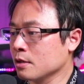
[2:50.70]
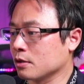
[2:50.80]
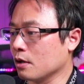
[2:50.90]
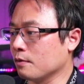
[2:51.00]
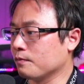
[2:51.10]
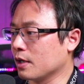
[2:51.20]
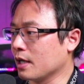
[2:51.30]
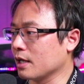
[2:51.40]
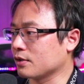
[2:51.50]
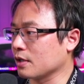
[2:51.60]
So
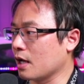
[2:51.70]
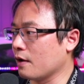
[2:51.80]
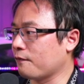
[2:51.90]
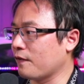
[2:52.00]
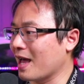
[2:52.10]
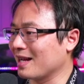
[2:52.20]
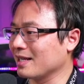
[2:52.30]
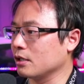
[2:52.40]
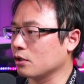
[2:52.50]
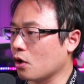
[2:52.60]
it's a
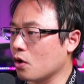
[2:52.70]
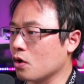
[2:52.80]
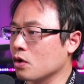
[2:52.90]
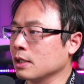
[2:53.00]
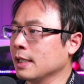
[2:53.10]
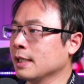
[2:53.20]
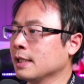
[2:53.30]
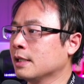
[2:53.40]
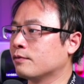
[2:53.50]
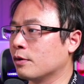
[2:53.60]
fairly long
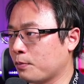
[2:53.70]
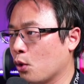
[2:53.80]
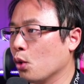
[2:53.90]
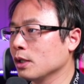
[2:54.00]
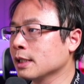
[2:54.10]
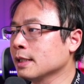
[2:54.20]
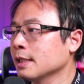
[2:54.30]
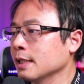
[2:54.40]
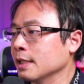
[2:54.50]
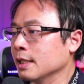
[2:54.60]
report.
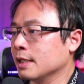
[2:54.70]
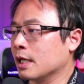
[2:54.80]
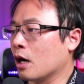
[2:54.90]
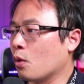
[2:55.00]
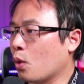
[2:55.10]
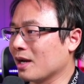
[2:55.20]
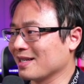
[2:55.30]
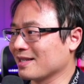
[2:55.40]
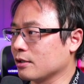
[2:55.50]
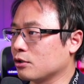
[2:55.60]
Now, what
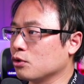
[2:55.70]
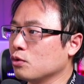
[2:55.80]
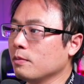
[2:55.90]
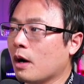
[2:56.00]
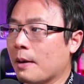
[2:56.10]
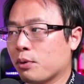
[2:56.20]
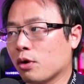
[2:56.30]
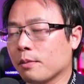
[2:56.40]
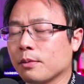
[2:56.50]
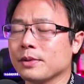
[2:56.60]
does it do? I
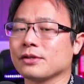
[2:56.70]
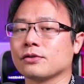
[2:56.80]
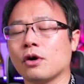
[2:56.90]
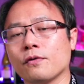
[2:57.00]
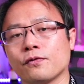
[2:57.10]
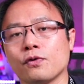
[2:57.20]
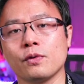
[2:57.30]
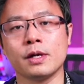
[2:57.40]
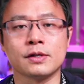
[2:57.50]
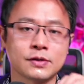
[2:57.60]
probably just go
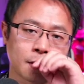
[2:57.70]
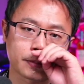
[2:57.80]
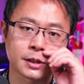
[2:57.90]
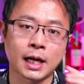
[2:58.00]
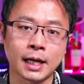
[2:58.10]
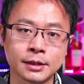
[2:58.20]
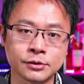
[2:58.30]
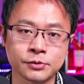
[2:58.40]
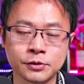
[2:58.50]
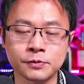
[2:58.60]
through its
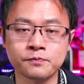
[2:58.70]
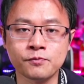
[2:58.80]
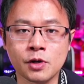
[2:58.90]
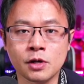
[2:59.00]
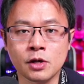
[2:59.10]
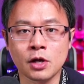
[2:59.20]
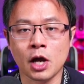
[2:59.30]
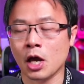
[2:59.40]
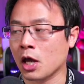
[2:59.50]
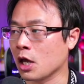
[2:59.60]
subtitles
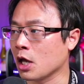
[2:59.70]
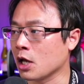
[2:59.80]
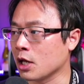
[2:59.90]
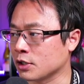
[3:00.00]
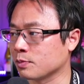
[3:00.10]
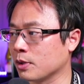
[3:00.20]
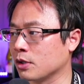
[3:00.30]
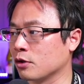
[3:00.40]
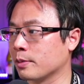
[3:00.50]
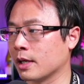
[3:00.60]
and explain a
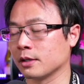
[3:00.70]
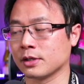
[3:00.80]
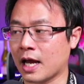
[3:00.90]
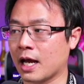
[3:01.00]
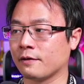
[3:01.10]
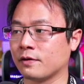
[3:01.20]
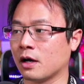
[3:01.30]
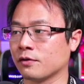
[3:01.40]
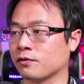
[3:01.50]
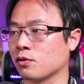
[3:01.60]
little bit as I have
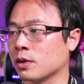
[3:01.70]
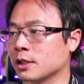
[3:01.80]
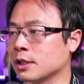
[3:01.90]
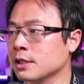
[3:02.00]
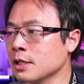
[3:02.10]
gone through it.